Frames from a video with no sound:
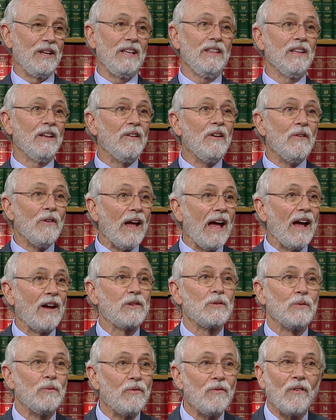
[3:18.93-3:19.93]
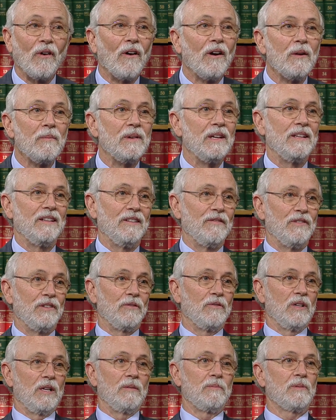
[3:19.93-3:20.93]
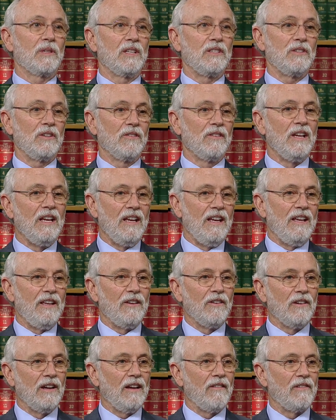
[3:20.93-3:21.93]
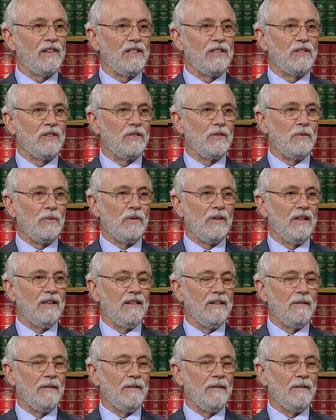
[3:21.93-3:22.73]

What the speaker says: in the actual farming of the grapes, because you're having to